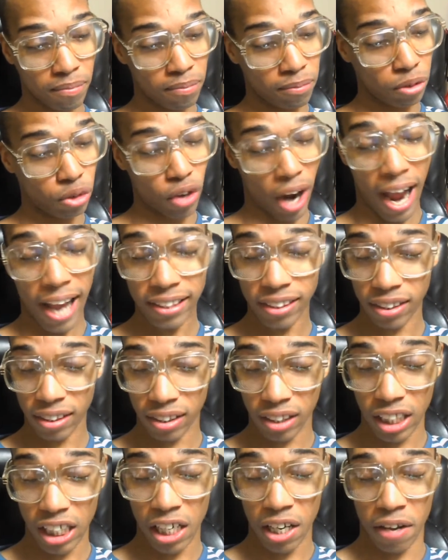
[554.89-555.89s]

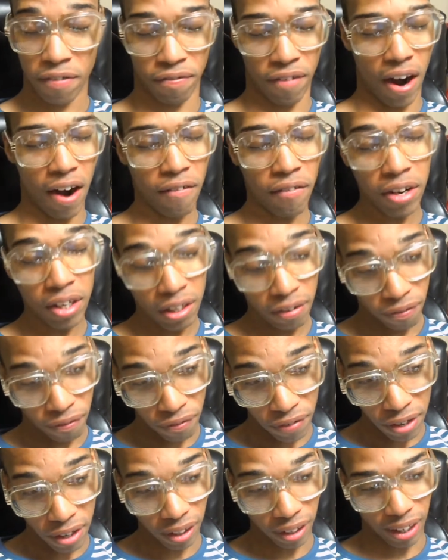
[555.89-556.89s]
drastically, if I really
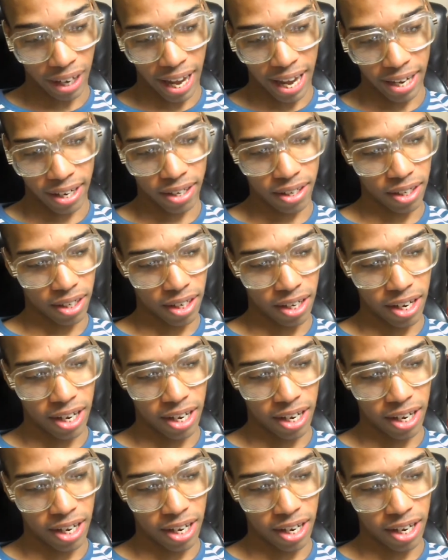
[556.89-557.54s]
feel like